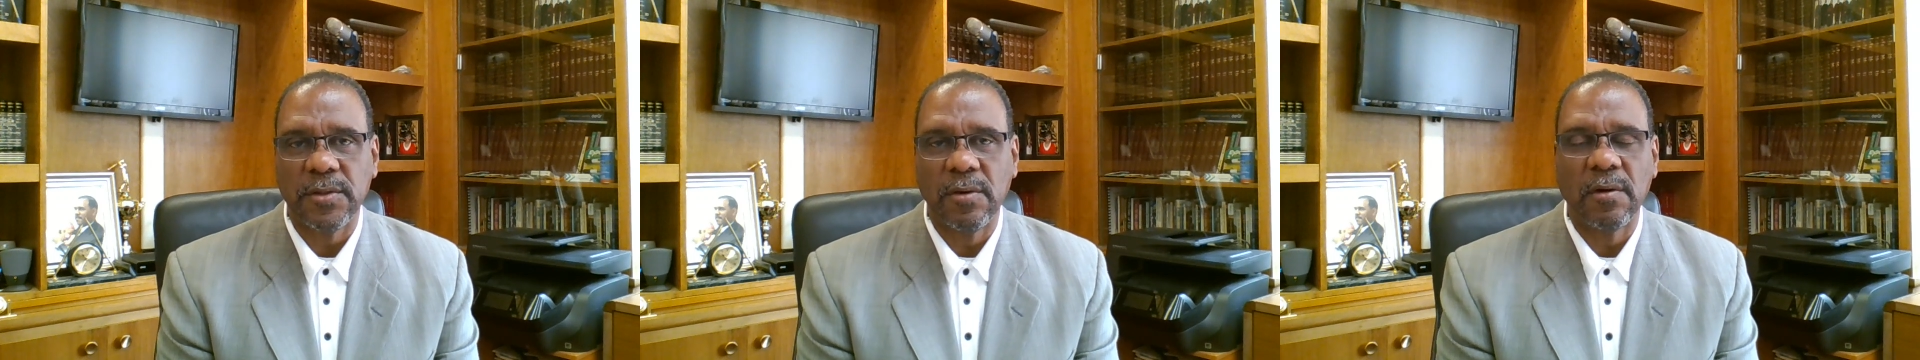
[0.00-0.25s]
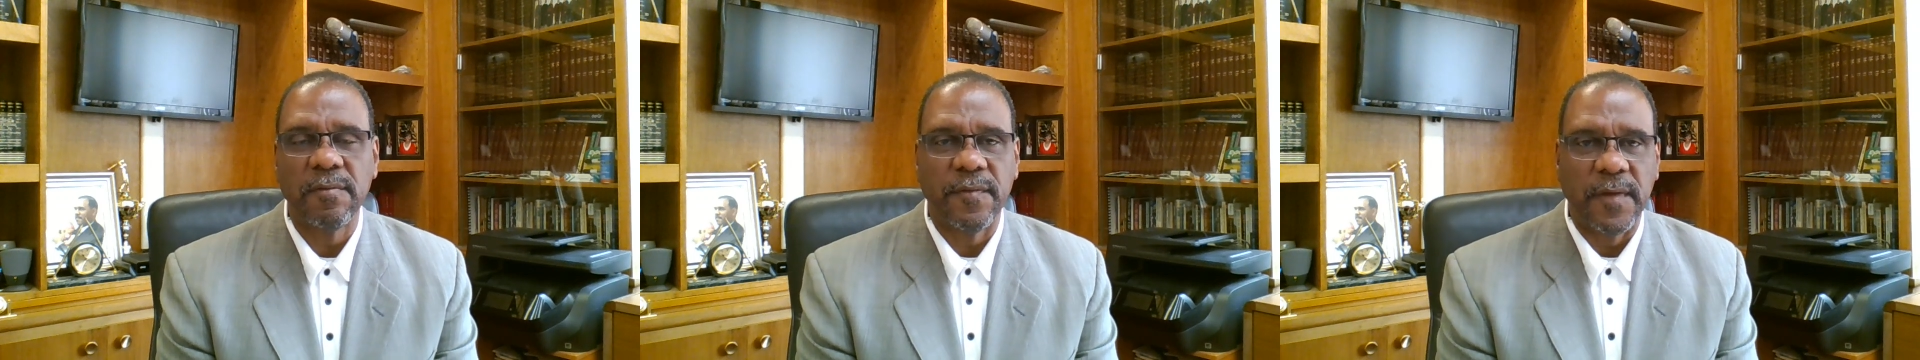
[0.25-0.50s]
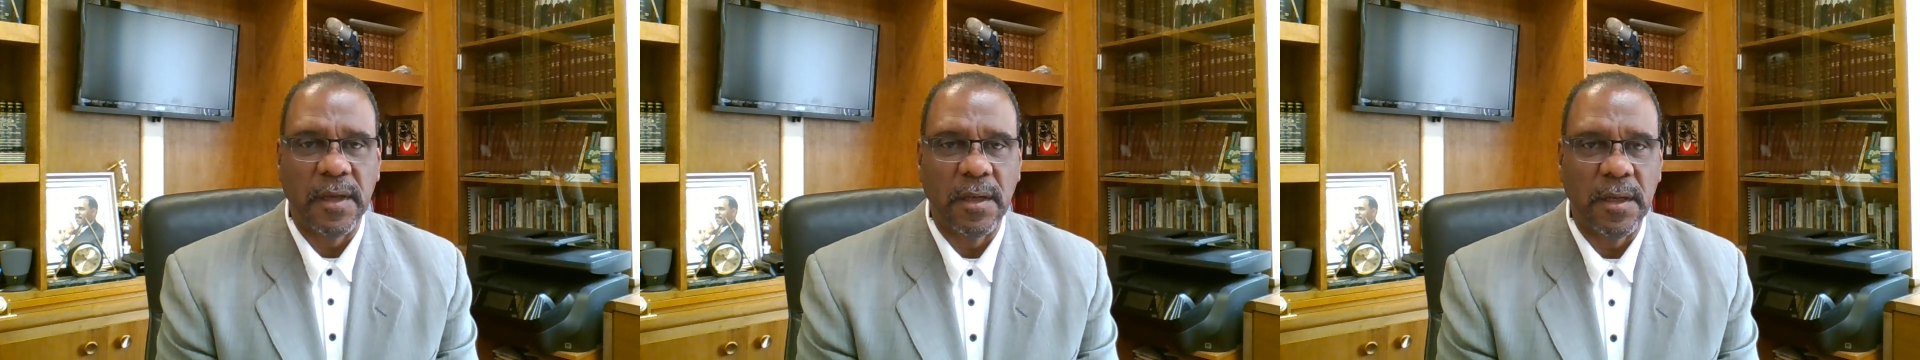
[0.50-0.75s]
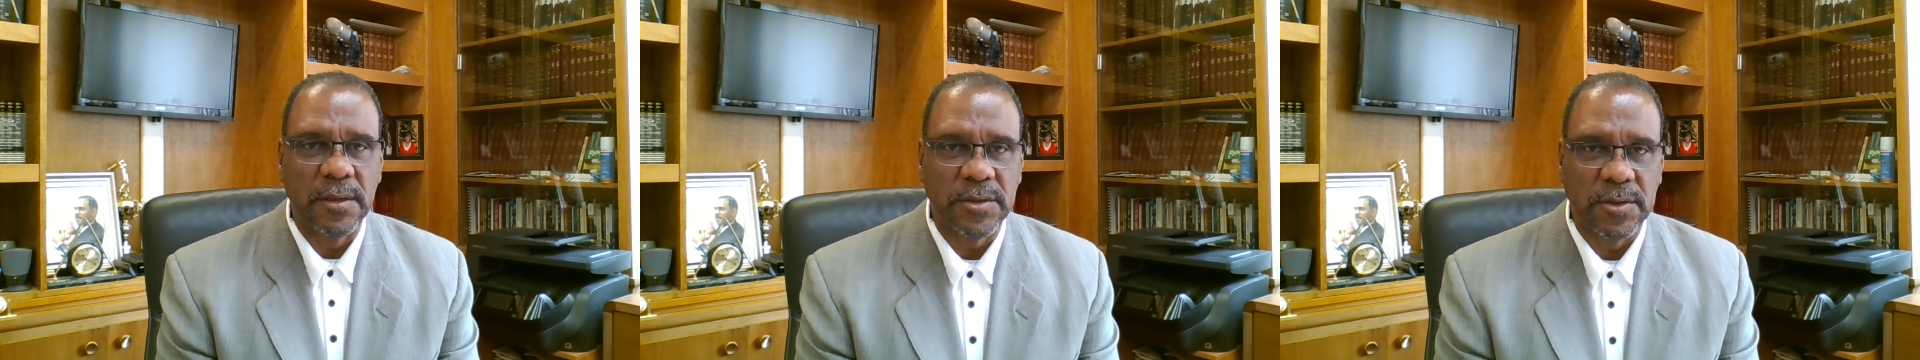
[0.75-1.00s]
your
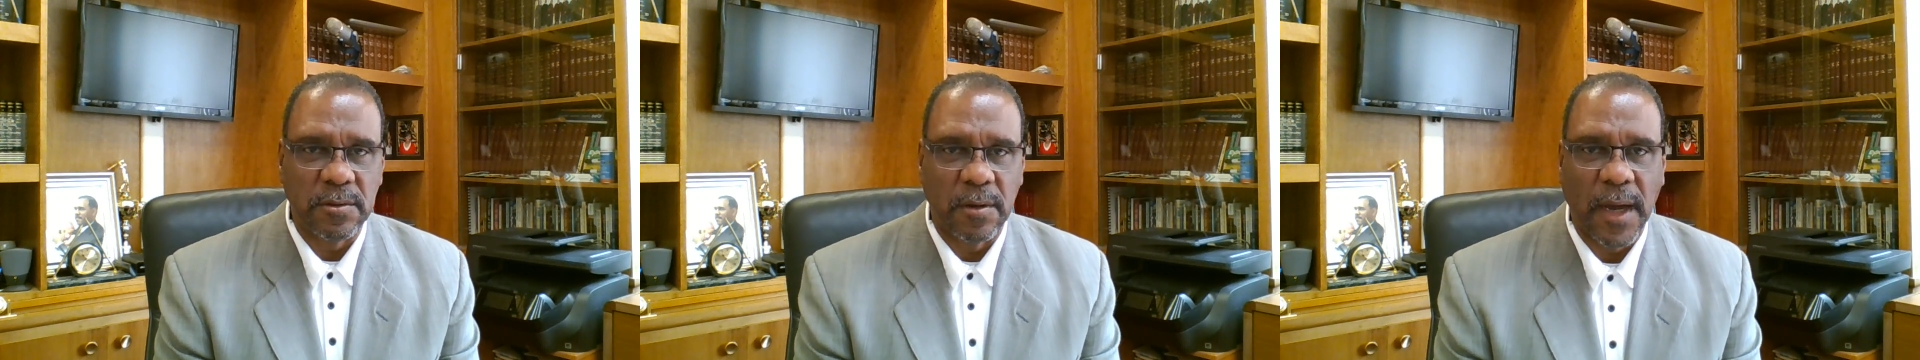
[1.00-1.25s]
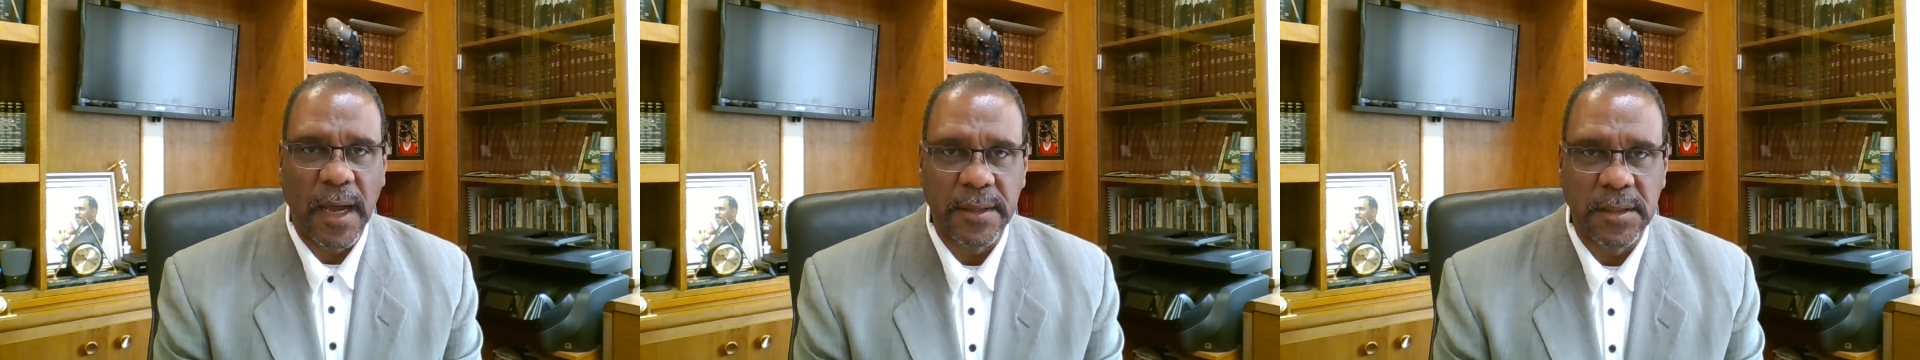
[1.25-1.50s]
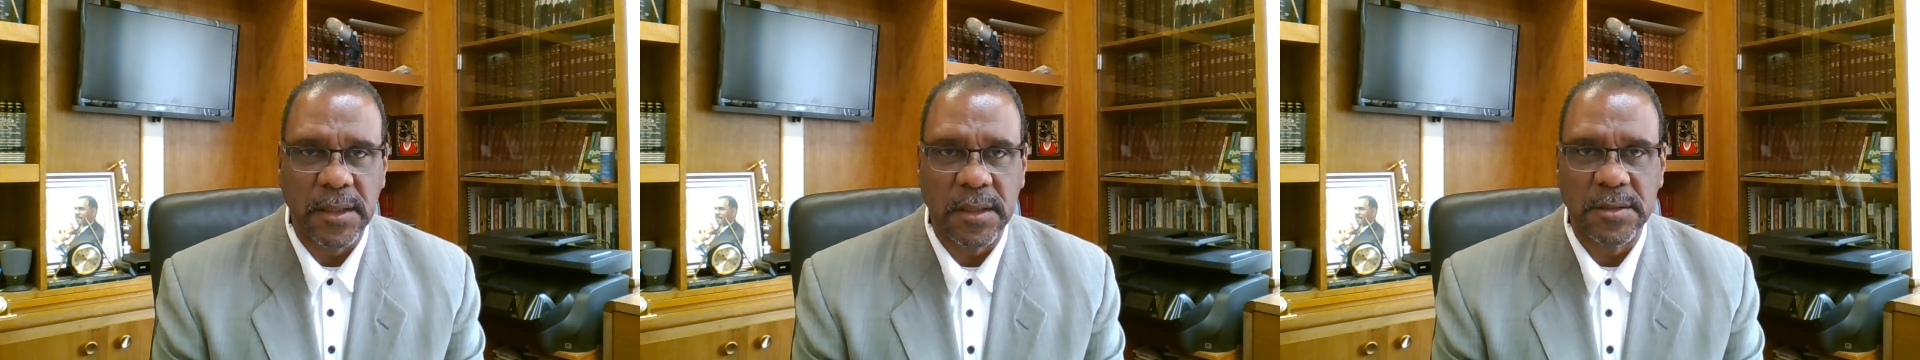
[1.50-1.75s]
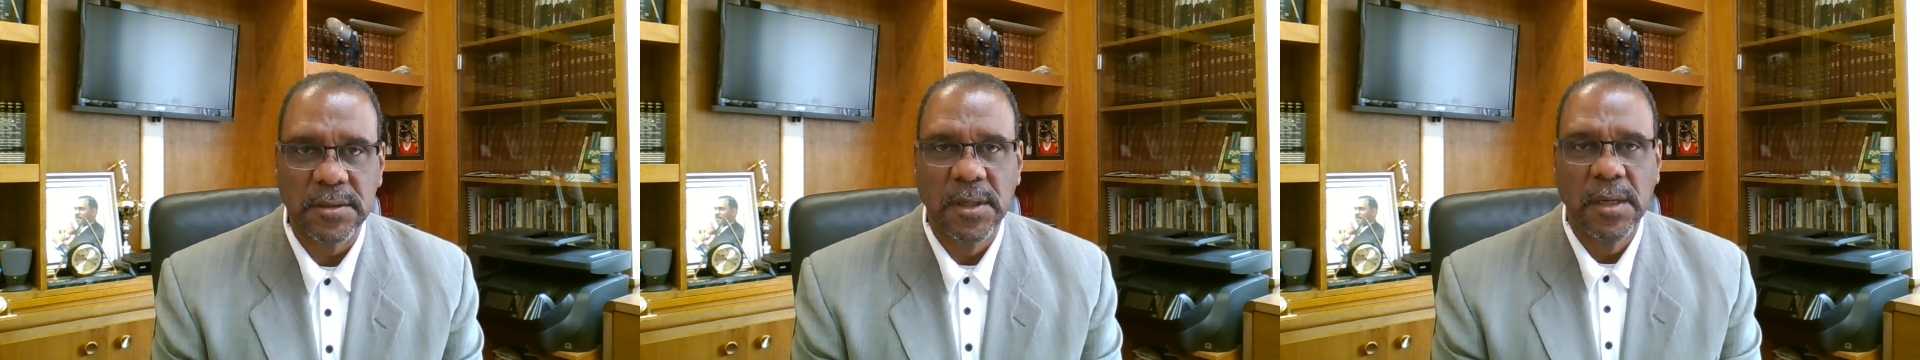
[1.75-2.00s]
feelings, your
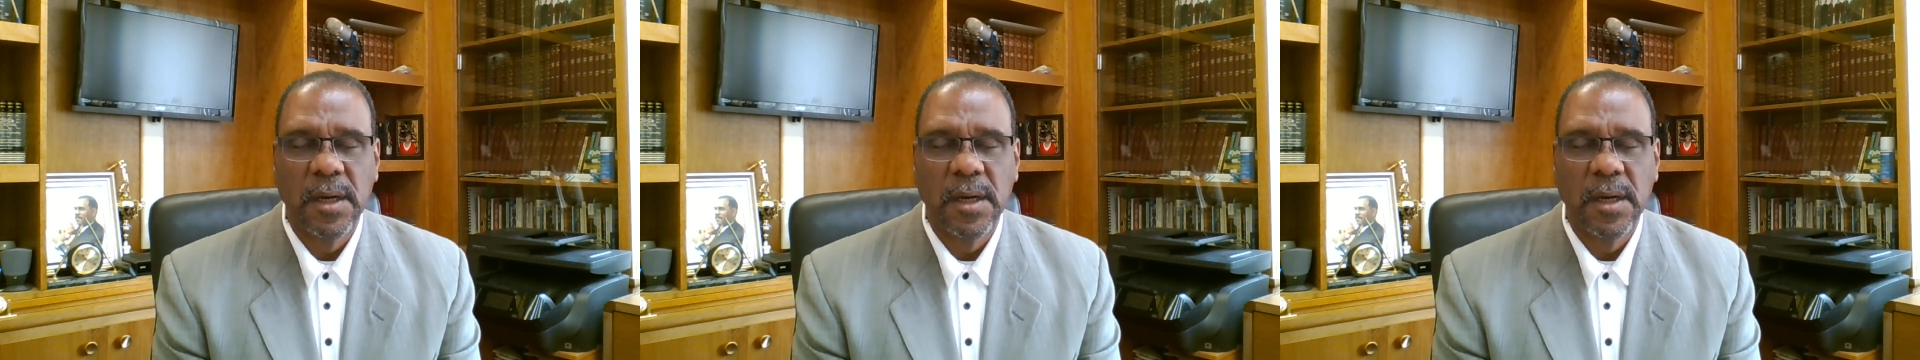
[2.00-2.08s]
ideas